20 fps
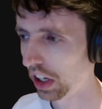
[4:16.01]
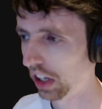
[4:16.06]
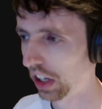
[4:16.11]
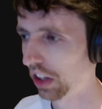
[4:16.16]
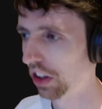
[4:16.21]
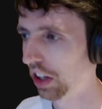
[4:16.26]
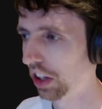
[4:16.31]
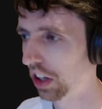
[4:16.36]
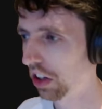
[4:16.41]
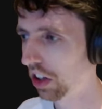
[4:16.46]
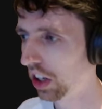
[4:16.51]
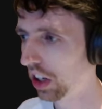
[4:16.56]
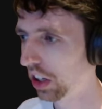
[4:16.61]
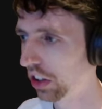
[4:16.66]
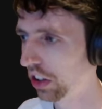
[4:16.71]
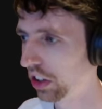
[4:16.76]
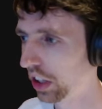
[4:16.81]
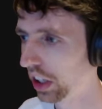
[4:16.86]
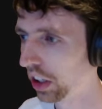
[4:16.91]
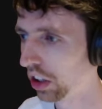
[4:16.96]
I think you need
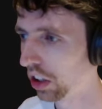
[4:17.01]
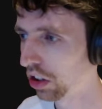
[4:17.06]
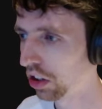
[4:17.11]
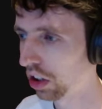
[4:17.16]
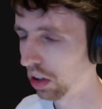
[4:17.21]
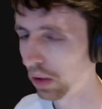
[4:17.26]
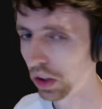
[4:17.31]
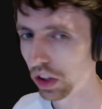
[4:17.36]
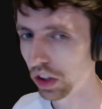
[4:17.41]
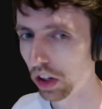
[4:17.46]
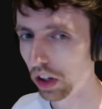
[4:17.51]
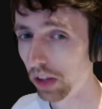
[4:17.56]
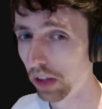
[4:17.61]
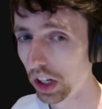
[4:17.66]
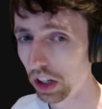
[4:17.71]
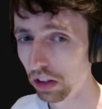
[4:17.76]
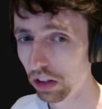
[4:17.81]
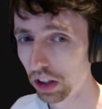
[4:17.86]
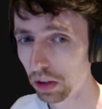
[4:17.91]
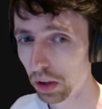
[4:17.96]
to see it as almost a
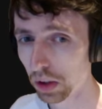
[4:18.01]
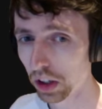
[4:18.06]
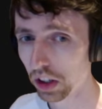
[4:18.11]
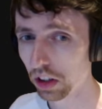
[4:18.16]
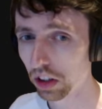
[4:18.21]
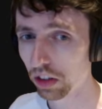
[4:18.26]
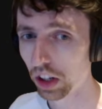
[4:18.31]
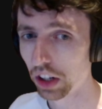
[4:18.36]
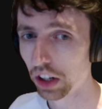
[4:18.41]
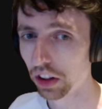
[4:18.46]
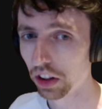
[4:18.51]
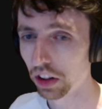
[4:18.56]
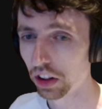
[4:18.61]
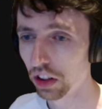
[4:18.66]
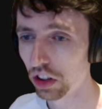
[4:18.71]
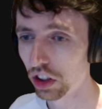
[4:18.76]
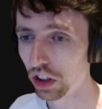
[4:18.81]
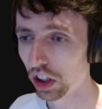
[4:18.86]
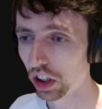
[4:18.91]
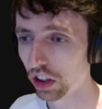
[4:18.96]
mini rework rather
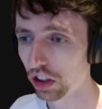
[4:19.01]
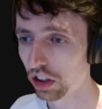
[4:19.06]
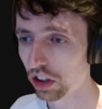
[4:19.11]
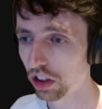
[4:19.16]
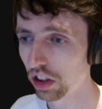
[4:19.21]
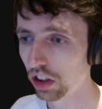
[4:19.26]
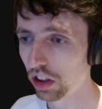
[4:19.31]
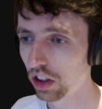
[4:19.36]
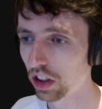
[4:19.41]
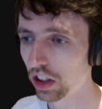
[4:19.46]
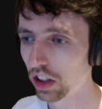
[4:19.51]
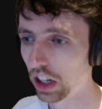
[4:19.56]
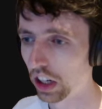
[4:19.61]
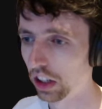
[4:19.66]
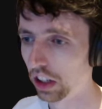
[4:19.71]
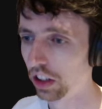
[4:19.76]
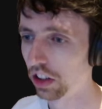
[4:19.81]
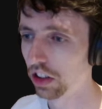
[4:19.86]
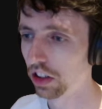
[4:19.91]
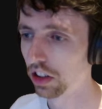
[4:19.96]
than just
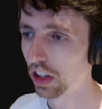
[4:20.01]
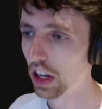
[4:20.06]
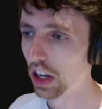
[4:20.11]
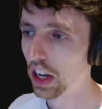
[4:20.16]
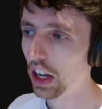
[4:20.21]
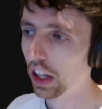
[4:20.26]
talents.